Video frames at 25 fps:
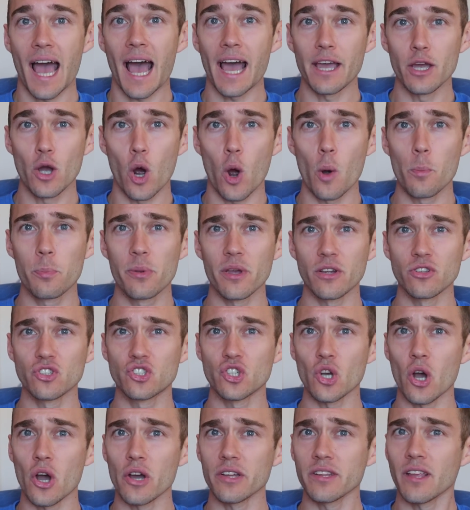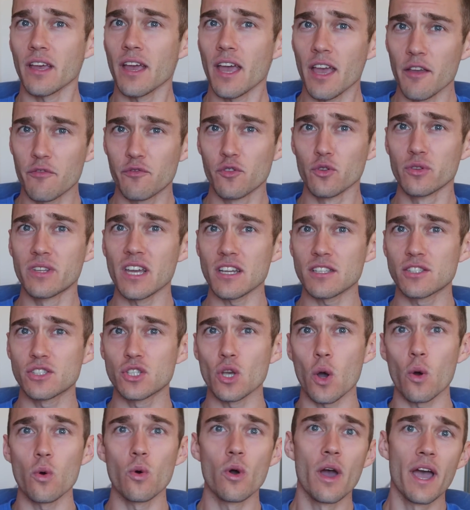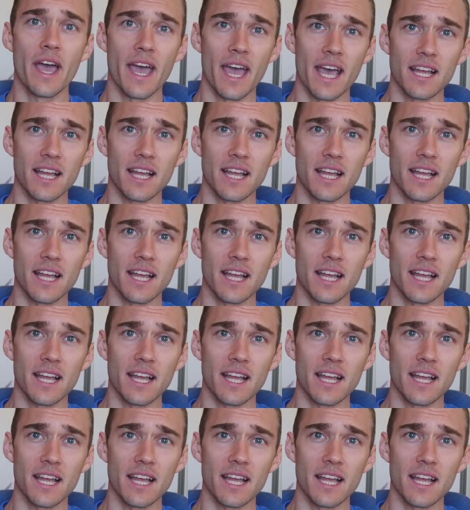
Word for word: I hope you enjoyed. If you did so